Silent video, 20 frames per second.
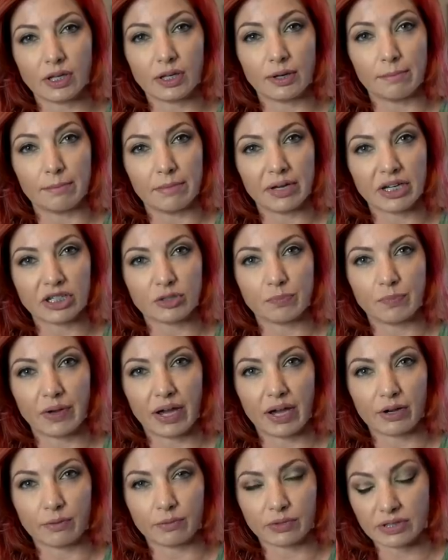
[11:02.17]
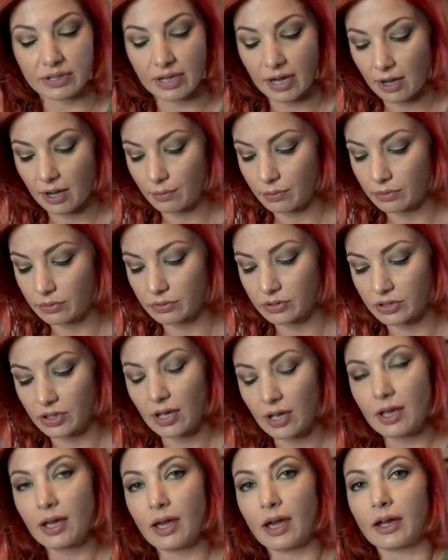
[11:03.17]
in a mesh bag with towels
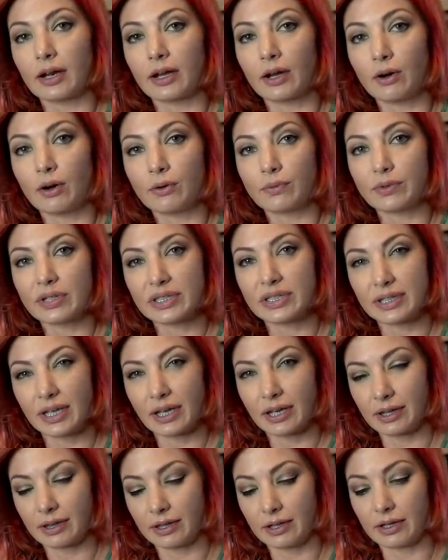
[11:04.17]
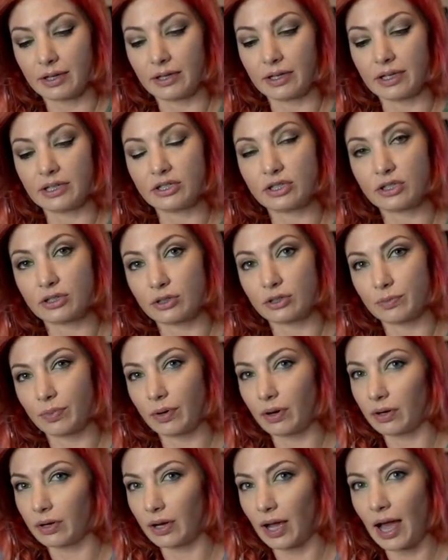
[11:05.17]
and I always take the insert
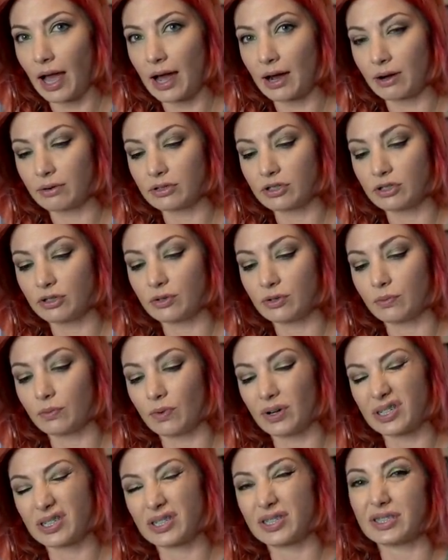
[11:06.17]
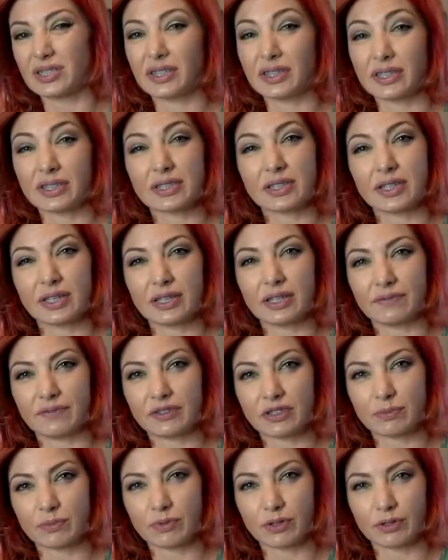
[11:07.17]
part out. You can wash this in the sink if
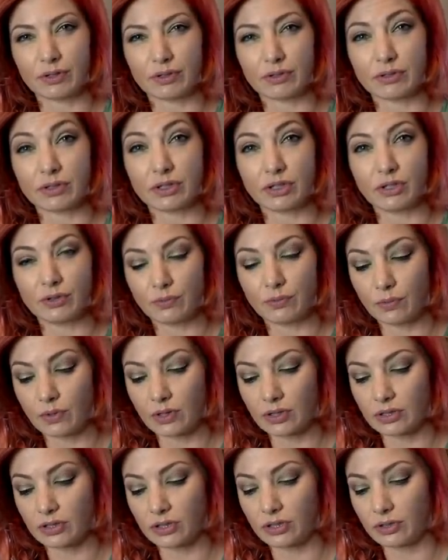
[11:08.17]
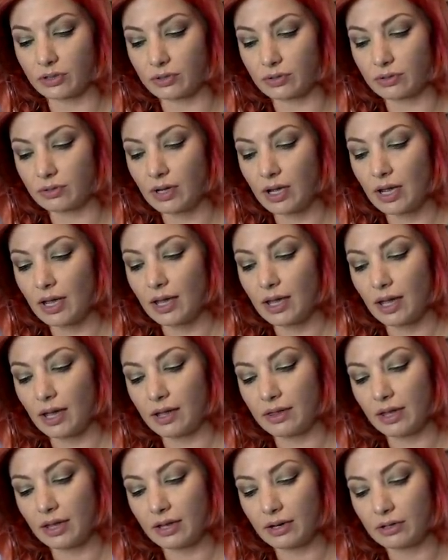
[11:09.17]
it's really gross and you want to.
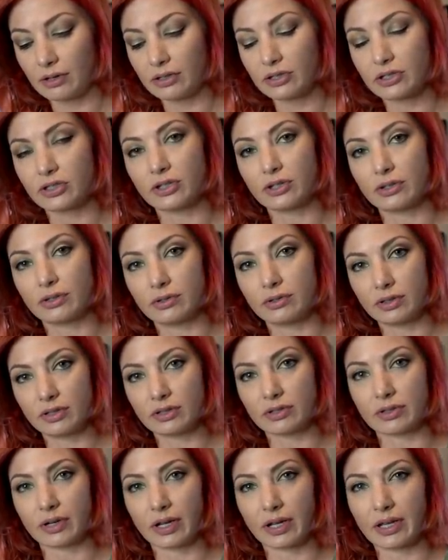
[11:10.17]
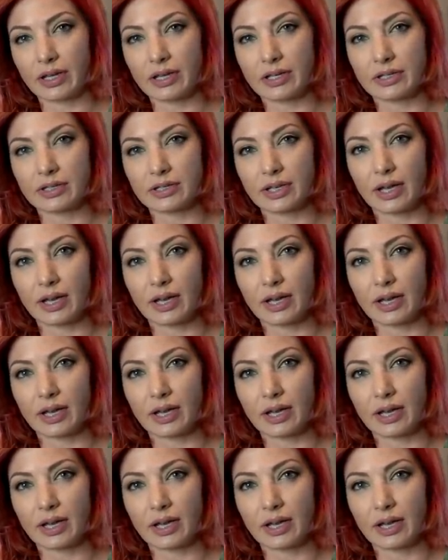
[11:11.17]
And then also, these are Nikes.